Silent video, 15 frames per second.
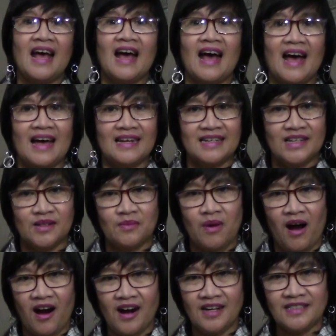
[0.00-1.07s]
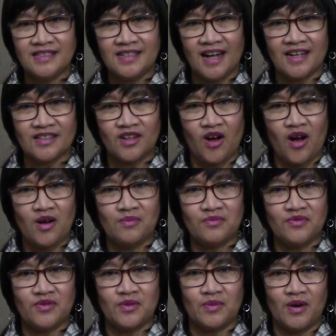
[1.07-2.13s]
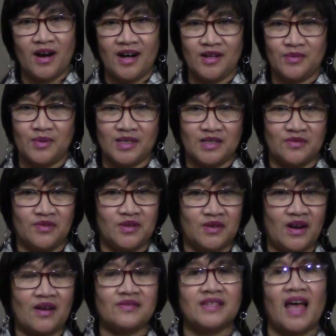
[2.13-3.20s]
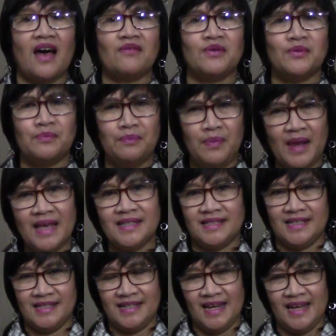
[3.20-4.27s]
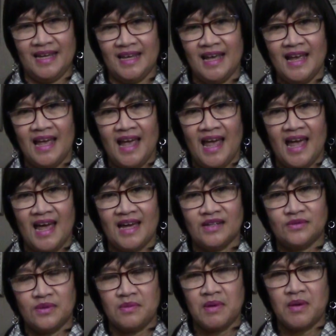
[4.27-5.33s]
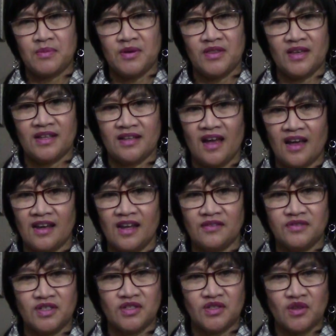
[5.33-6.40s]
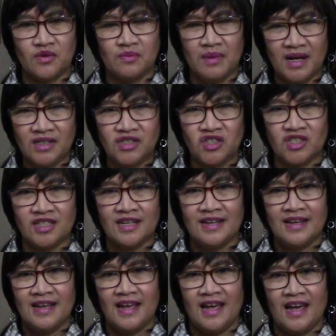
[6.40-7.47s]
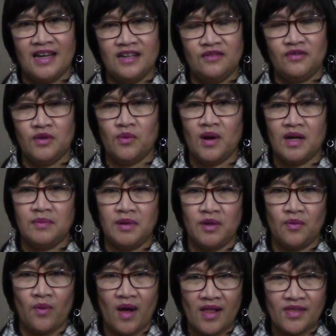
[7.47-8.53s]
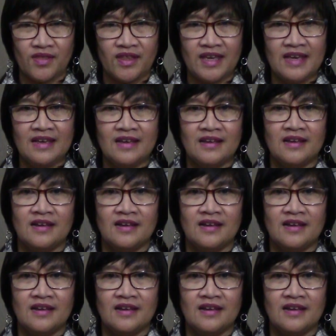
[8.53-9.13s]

at ilmaarts.com for more artworks and photographs. Have a blessed day, and remember that God loves you so much, and if you want to be wealthy,